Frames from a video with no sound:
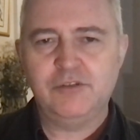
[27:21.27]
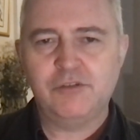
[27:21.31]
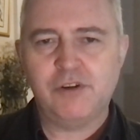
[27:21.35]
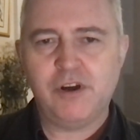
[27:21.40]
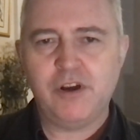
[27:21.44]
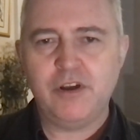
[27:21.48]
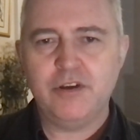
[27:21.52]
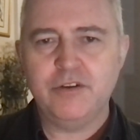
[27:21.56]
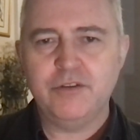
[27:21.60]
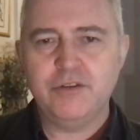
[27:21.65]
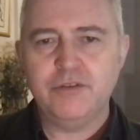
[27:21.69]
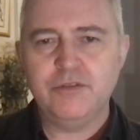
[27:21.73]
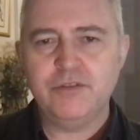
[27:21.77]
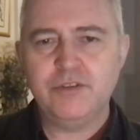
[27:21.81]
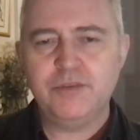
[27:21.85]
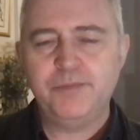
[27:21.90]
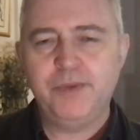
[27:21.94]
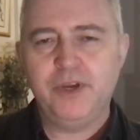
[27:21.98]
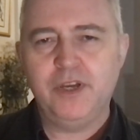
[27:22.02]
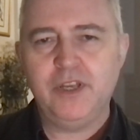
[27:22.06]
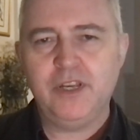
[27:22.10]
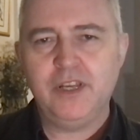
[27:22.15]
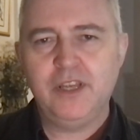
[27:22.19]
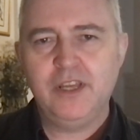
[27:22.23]

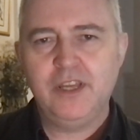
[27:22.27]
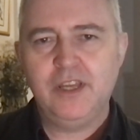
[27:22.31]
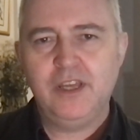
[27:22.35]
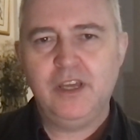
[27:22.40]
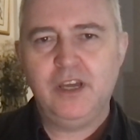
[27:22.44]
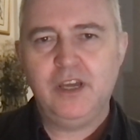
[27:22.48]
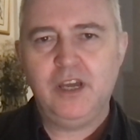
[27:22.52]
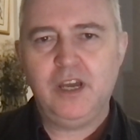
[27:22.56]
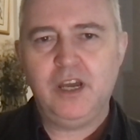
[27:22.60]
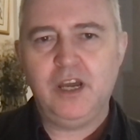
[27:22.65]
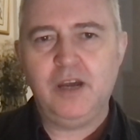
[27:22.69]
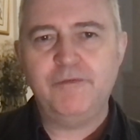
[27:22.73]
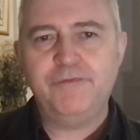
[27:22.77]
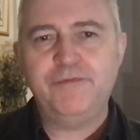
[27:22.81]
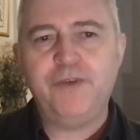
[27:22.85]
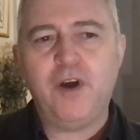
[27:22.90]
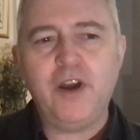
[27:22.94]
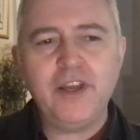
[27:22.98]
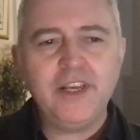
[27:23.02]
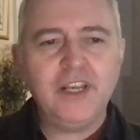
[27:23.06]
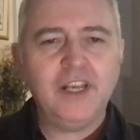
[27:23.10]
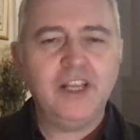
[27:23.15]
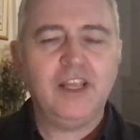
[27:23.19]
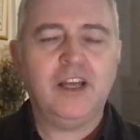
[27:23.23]
grows. But
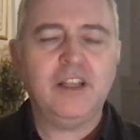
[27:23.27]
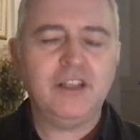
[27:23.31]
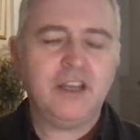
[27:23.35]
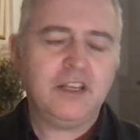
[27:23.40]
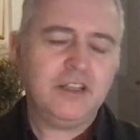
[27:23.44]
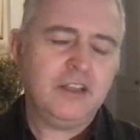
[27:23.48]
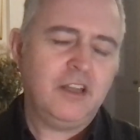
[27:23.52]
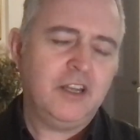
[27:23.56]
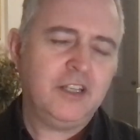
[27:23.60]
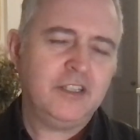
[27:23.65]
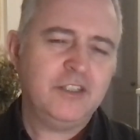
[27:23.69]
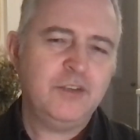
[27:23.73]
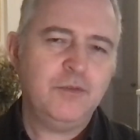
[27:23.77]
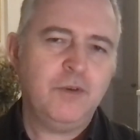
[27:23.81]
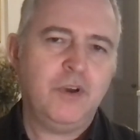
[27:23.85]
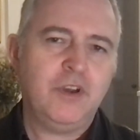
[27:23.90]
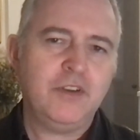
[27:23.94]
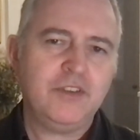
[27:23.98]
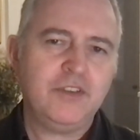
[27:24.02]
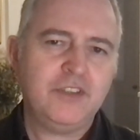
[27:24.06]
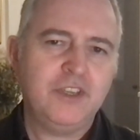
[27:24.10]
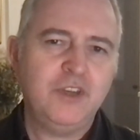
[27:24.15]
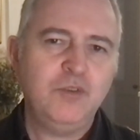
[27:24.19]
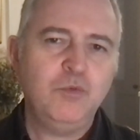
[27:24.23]
finally, I'd like to
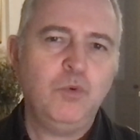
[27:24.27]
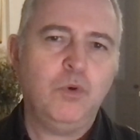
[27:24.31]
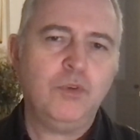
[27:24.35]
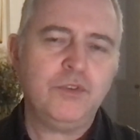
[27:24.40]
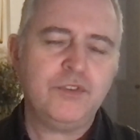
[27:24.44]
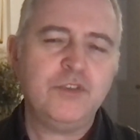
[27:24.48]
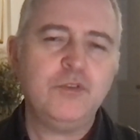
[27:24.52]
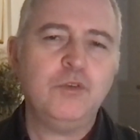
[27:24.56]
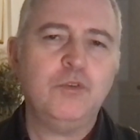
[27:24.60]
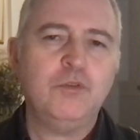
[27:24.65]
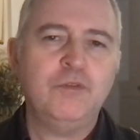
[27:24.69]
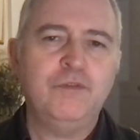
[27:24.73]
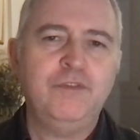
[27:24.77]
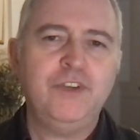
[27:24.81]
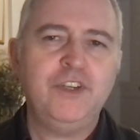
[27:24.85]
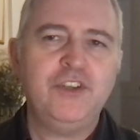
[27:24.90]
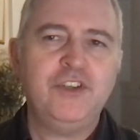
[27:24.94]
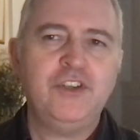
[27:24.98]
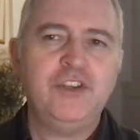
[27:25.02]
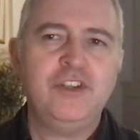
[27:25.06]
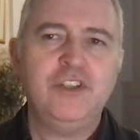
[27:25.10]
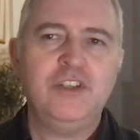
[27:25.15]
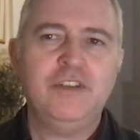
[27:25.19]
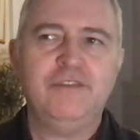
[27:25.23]
ask you, what's your
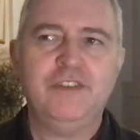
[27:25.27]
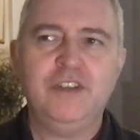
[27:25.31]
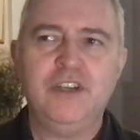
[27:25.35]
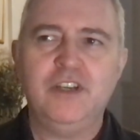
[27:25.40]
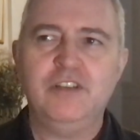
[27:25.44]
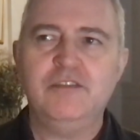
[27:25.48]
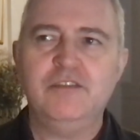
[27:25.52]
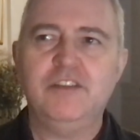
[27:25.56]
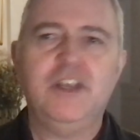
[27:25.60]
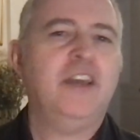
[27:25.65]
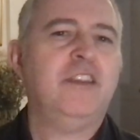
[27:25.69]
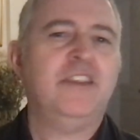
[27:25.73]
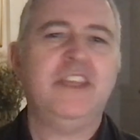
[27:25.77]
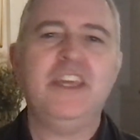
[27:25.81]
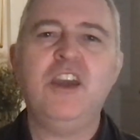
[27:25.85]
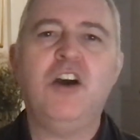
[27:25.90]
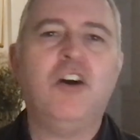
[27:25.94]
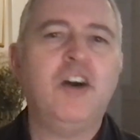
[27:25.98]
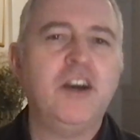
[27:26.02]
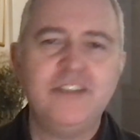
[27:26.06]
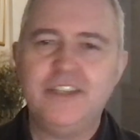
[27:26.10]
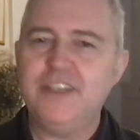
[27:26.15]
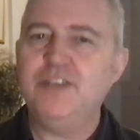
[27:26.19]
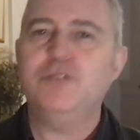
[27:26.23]
vision of
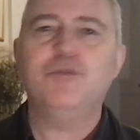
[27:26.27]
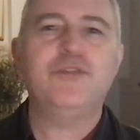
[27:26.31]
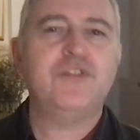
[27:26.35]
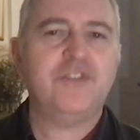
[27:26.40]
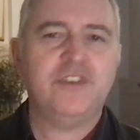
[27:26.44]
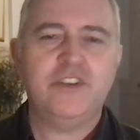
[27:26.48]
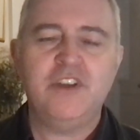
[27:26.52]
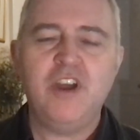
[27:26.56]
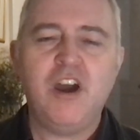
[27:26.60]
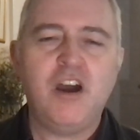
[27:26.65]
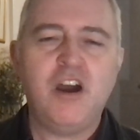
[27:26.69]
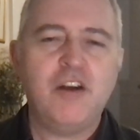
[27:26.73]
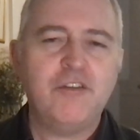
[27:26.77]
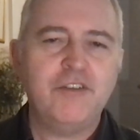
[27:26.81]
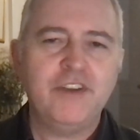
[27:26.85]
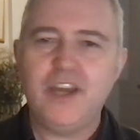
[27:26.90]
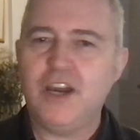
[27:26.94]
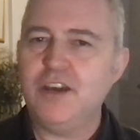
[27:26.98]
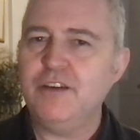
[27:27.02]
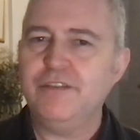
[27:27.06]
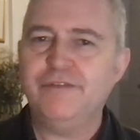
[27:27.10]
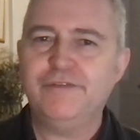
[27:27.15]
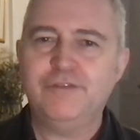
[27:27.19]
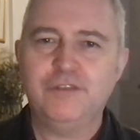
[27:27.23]
the ideal
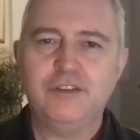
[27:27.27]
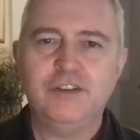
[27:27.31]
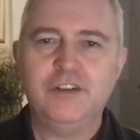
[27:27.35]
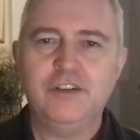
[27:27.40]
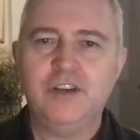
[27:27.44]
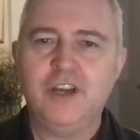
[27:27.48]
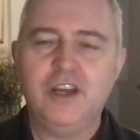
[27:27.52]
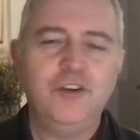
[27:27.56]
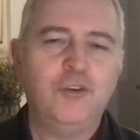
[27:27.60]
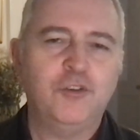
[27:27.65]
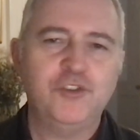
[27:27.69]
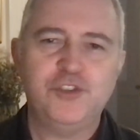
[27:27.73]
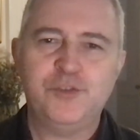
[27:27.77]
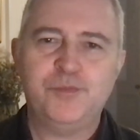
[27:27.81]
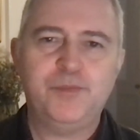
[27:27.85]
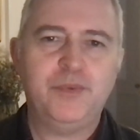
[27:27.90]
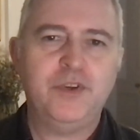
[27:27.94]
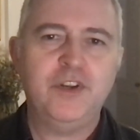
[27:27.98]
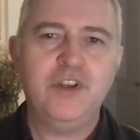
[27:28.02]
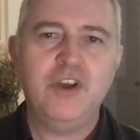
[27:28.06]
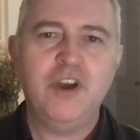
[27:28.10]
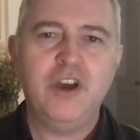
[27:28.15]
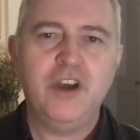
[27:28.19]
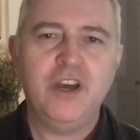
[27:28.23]
scenario for an
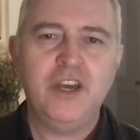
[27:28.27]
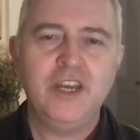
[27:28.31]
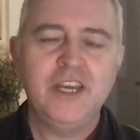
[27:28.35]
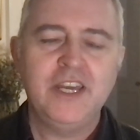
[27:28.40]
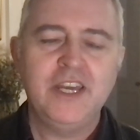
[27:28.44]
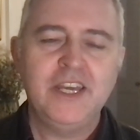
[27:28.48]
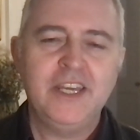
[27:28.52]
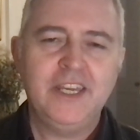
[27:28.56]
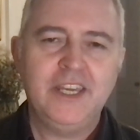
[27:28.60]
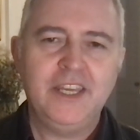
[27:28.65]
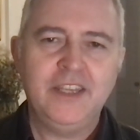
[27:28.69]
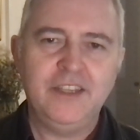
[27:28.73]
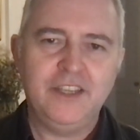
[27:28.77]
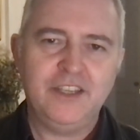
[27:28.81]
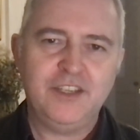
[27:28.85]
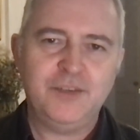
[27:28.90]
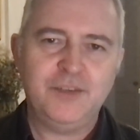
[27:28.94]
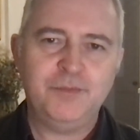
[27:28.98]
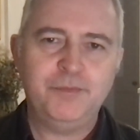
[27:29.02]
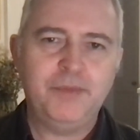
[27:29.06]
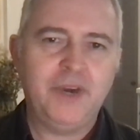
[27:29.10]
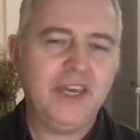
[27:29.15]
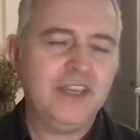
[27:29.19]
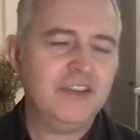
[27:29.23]
entrepreneur in
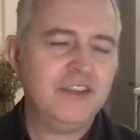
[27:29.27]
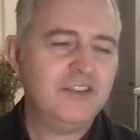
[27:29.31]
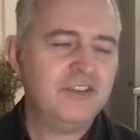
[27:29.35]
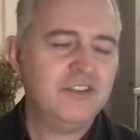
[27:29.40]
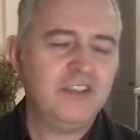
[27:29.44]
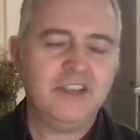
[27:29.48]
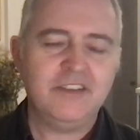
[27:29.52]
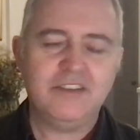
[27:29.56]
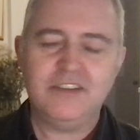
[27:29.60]
this space?